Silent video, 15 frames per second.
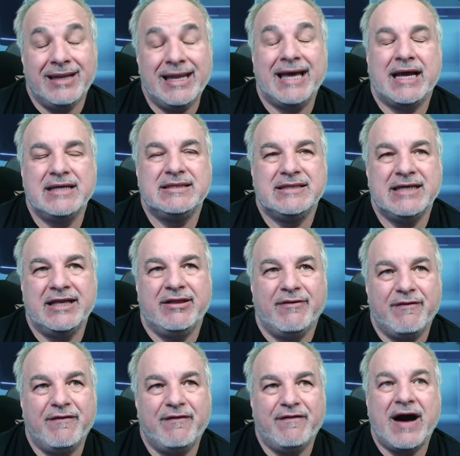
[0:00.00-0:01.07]
like I said, the
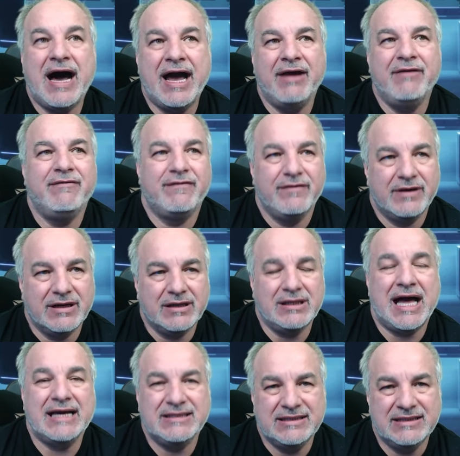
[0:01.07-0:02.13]
five
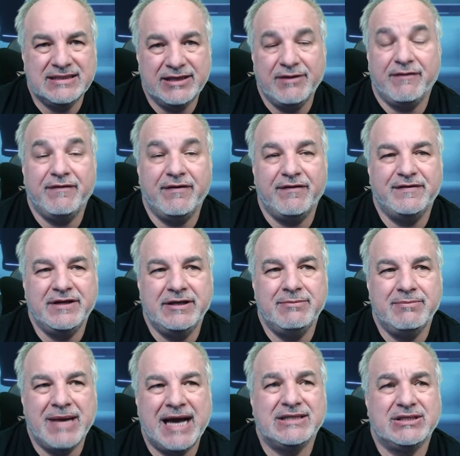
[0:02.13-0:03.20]
classes and the 15
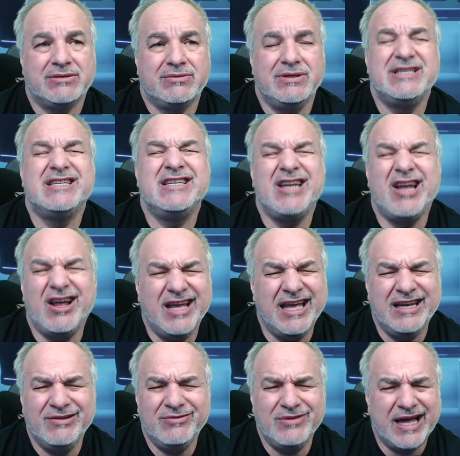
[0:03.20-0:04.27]
masteries, and
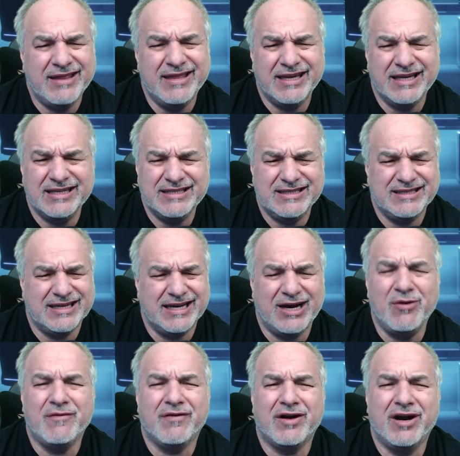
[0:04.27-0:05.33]
and I think it's
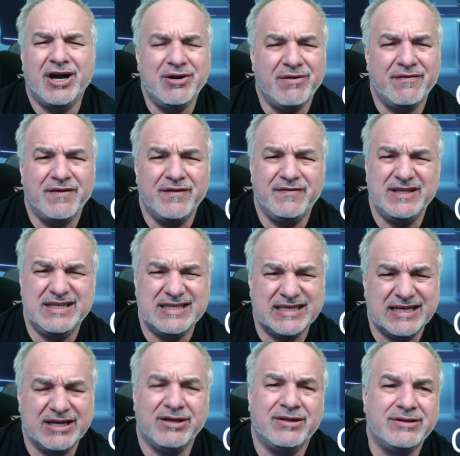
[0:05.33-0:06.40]
over 150
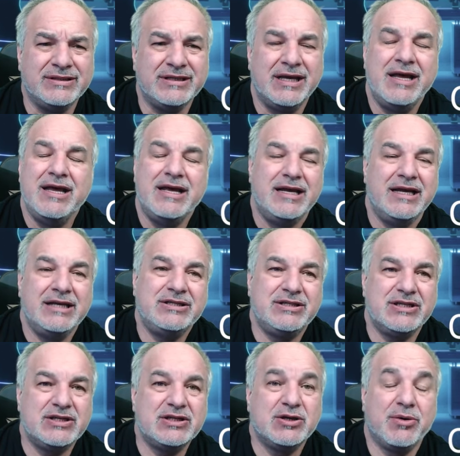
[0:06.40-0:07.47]
skills. It's
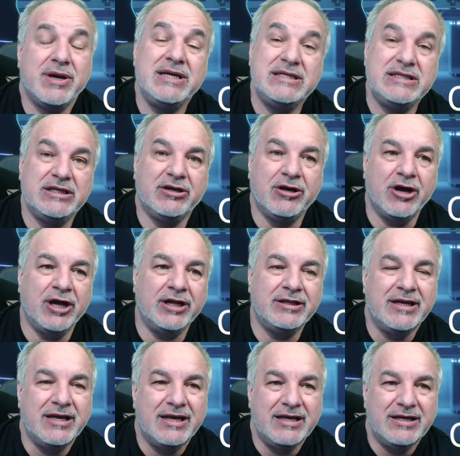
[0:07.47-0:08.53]
just crazy good.
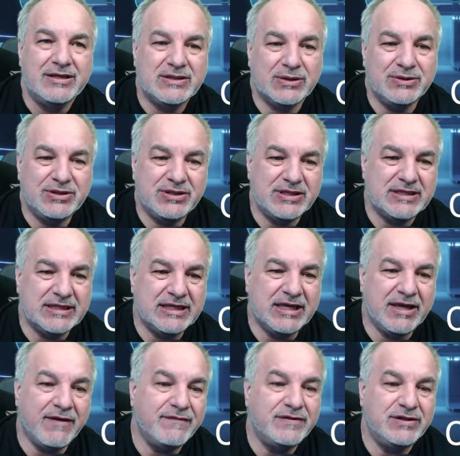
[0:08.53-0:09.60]
So it just
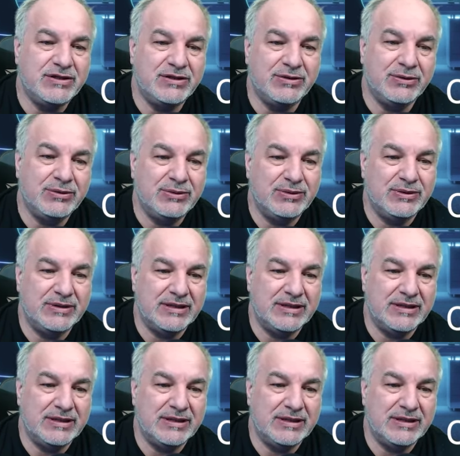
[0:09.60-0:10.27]
gives you,